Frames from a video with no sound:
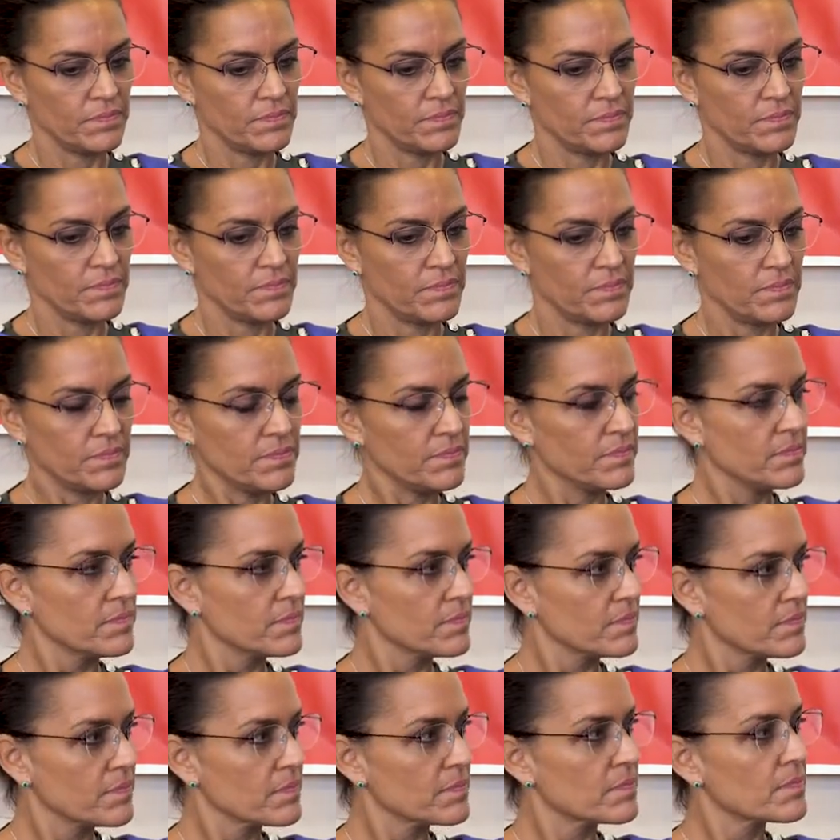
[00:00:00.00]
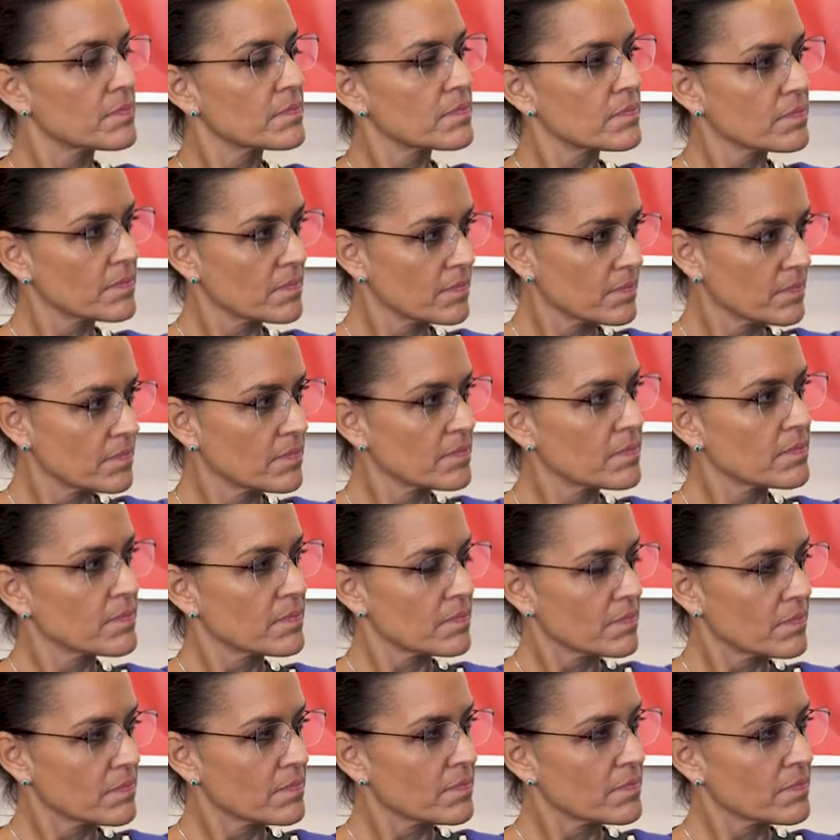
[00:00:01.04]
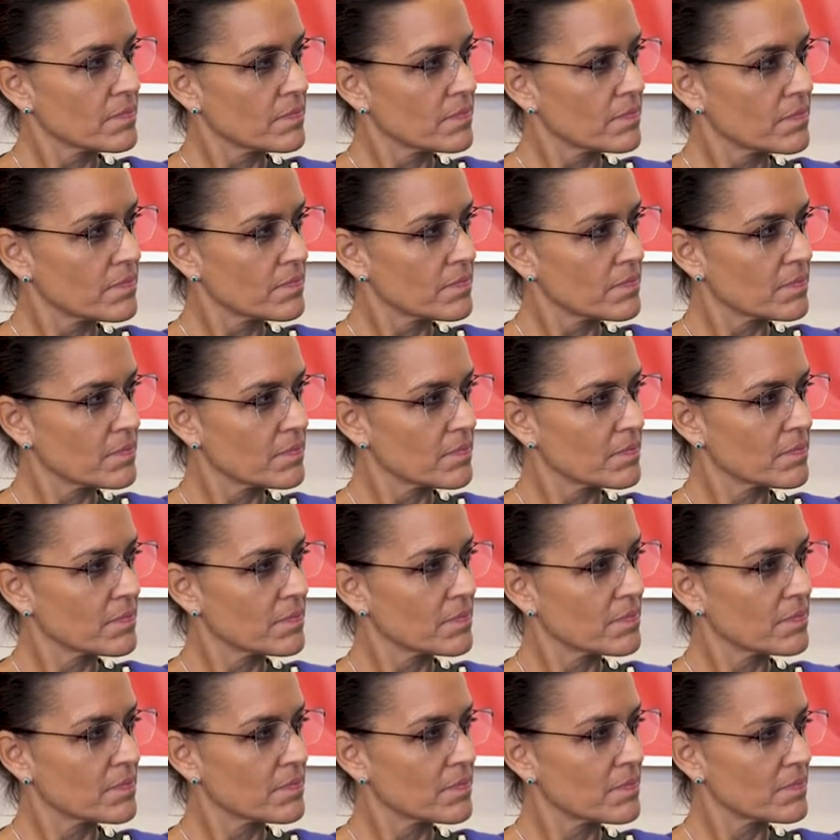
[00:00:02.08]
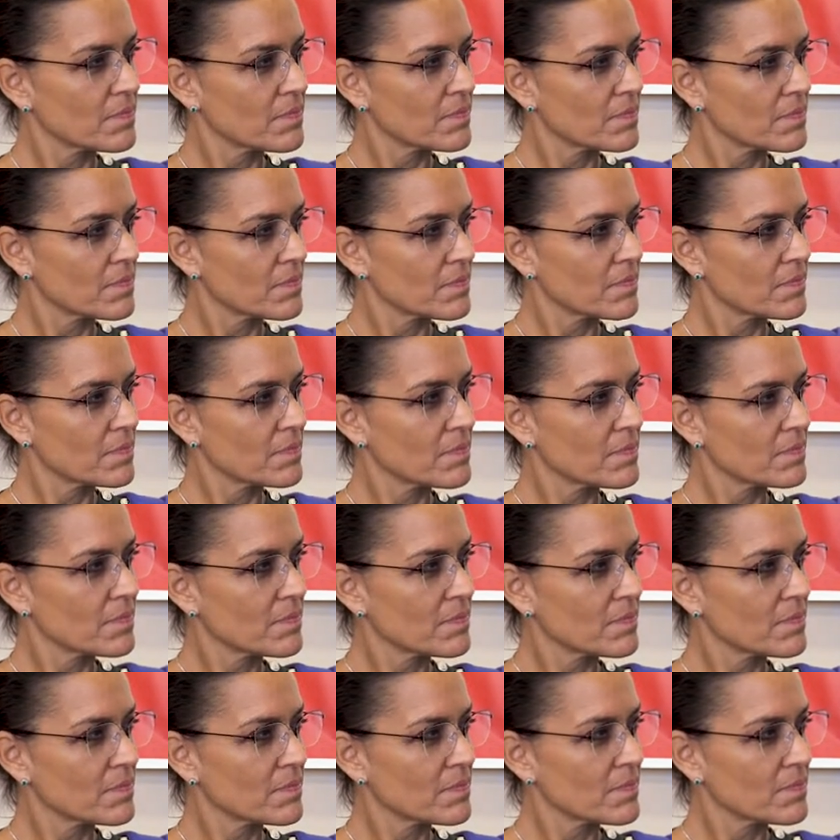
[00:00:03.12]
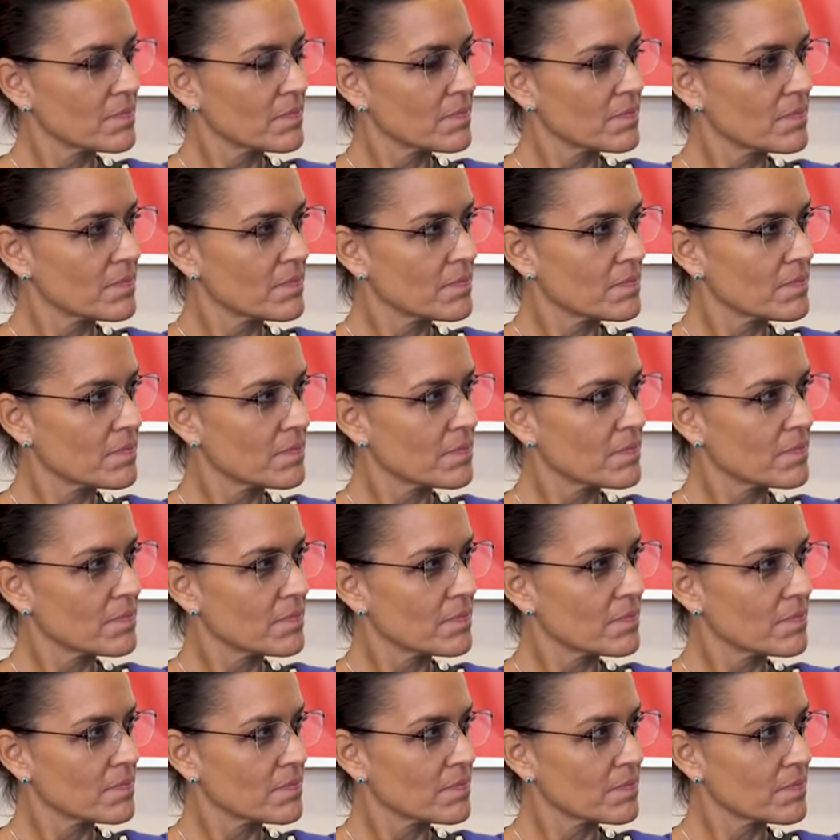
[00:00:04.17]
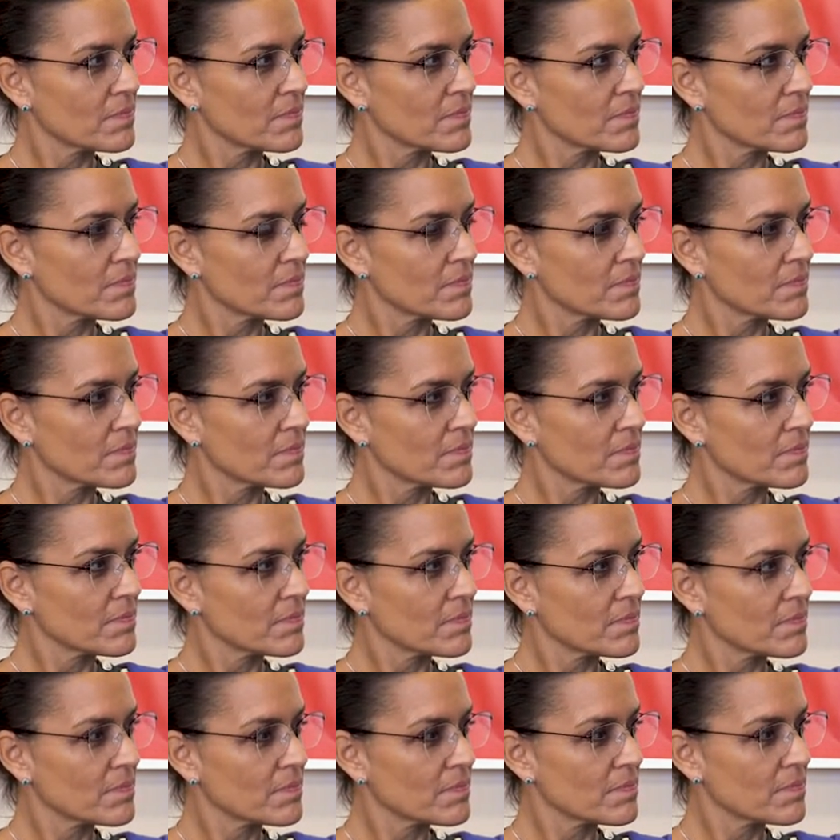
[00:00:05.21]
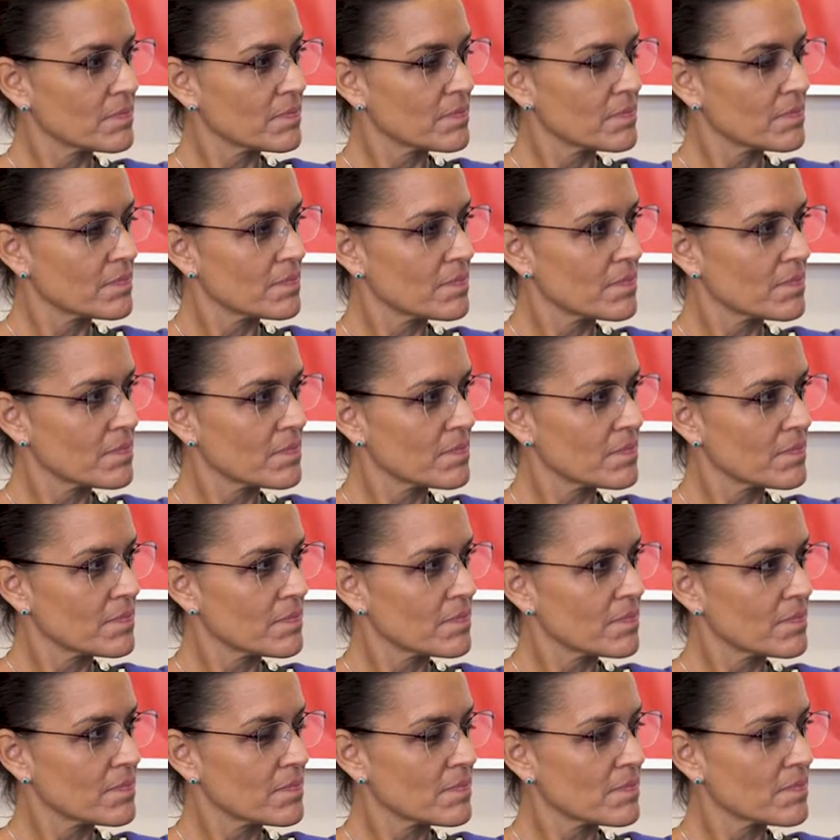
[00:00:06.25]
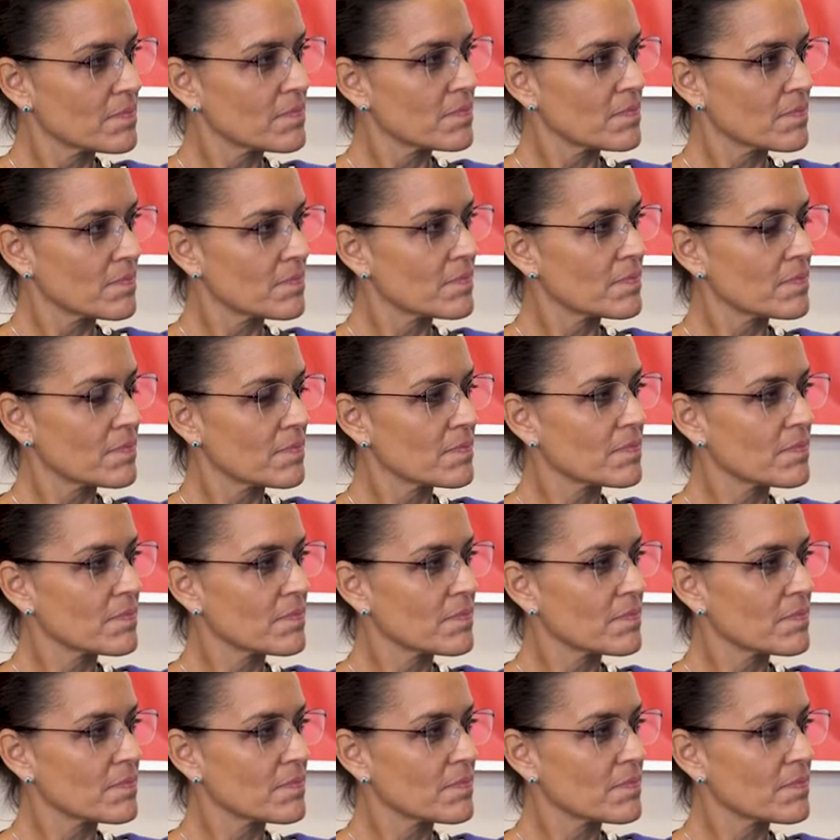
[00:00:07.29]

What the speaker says: (not speaking)